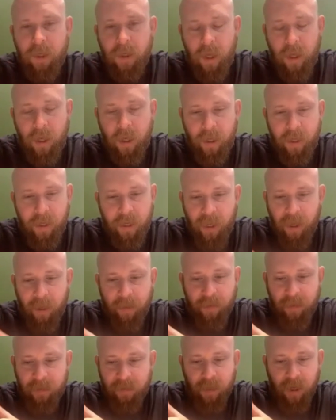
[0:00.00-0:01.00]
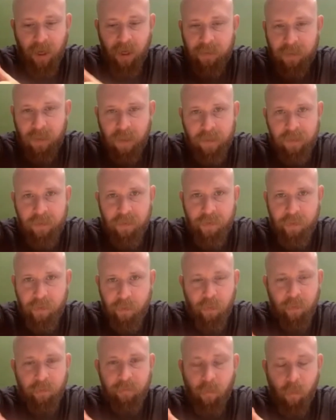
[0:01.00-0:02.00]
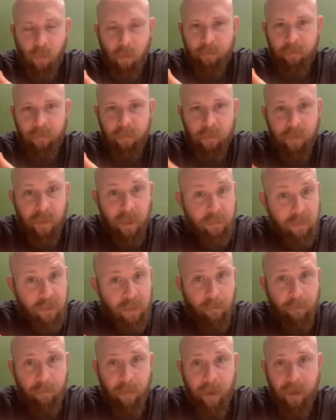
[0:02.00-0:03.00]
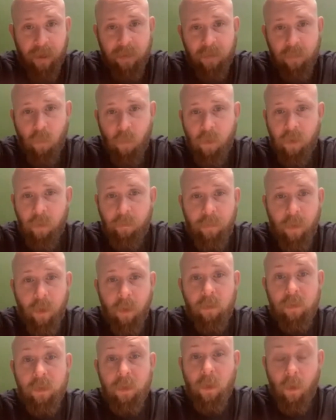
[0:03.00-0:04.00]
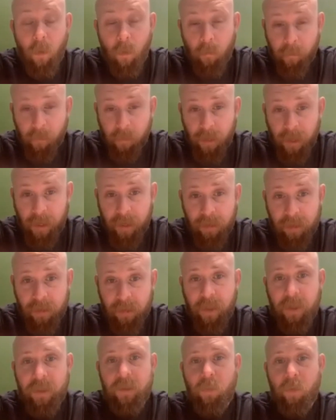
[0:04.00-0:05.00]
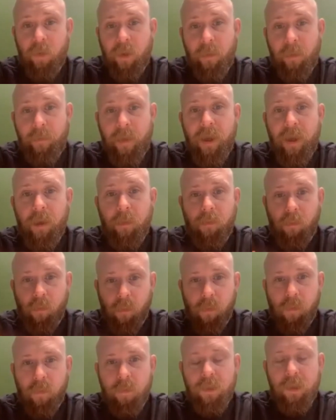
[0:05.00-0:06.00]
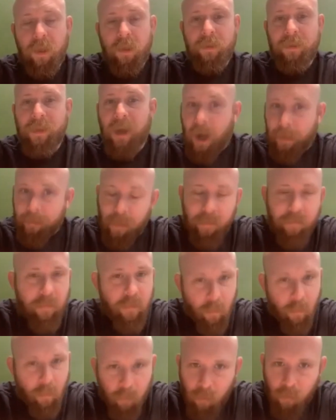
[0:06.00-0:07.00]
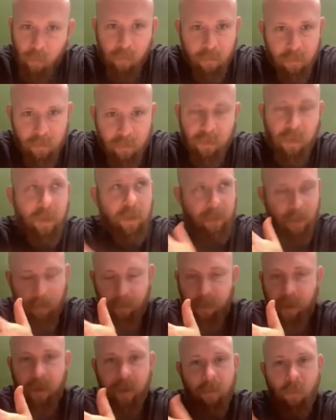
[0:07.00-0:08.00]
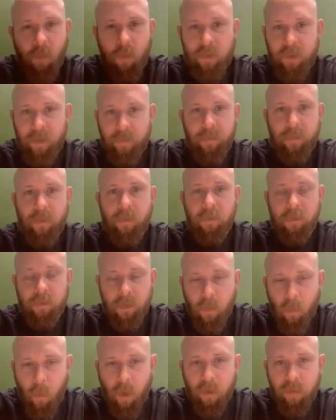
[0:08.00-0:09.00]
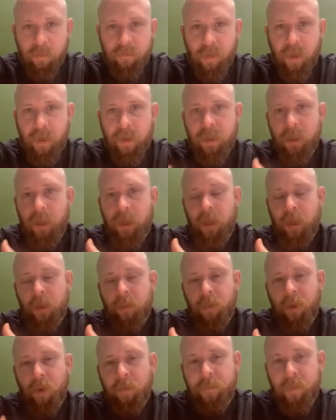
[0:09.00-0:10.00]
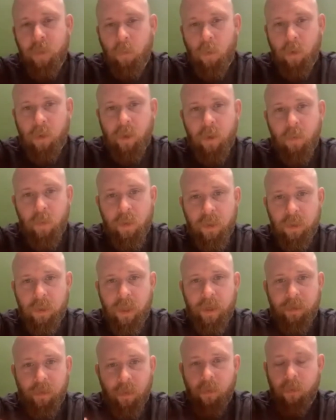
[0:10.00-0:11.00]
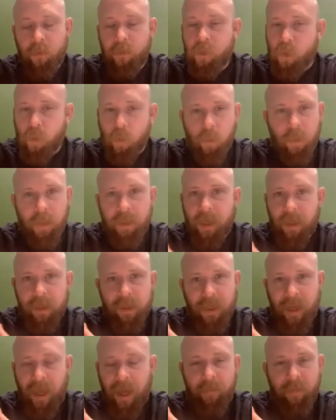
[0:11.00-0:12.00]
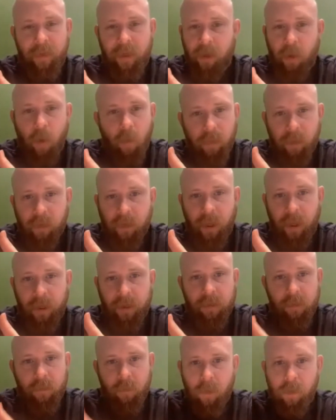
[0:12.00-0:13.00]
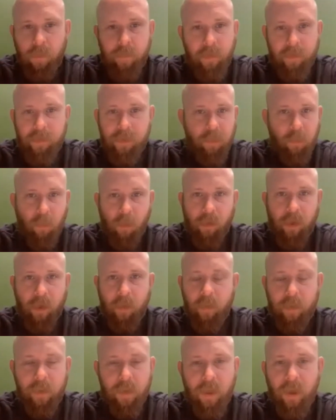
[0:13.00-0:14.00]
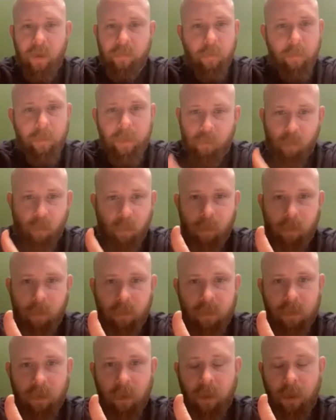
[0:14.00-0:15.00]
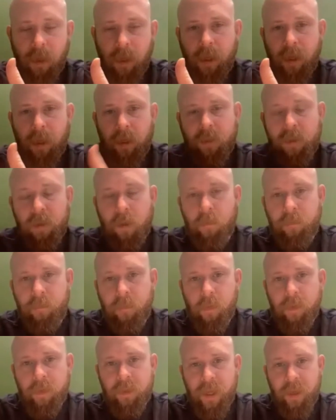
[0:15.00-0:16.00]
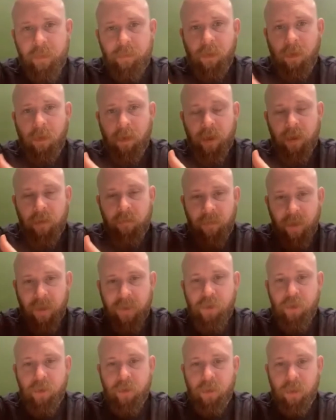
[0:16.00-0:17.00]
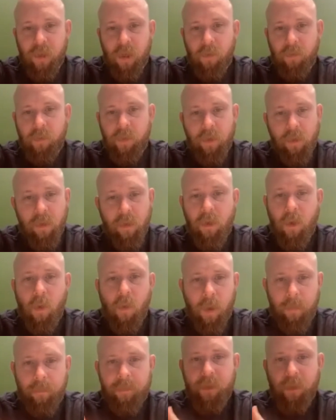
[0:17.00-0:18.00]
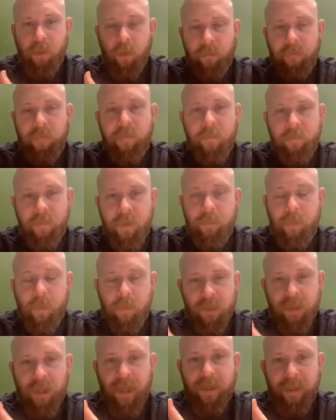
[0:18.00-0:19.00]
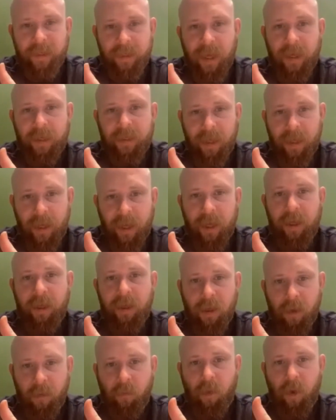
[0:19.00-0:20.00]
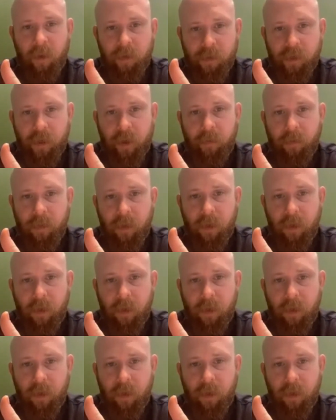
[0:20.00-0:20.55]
And again, these guidelines are uniform. Now, some banks will impose overlays. That's where they make up rules on top of the rules that make it more to qualify. But if you're working with a lender who truly doesn't have any overlays, well, you're just working with the government rules. So for example, on a conventional loan, you can go up to a 50% debt to income ratio.